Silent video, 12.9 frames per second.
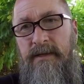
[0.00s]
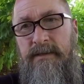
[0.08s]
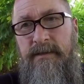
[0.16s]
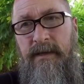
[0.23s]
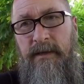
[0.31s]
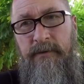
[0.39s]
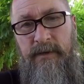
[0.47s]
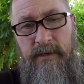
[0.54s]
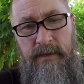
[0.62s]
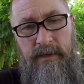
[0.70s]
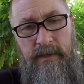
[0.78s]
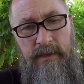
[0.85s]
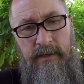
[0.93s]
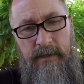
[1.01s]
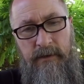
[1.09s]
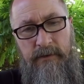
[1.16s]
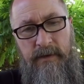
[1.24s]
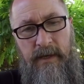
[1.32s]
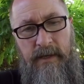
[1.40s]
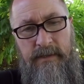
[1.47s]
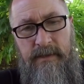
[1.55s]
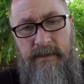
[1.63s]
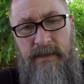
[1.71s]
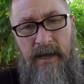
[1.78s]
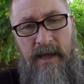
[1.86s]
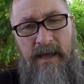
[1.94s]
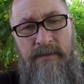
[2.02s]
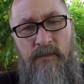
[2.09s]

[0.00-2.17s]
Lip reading: etc. Okay, it's a time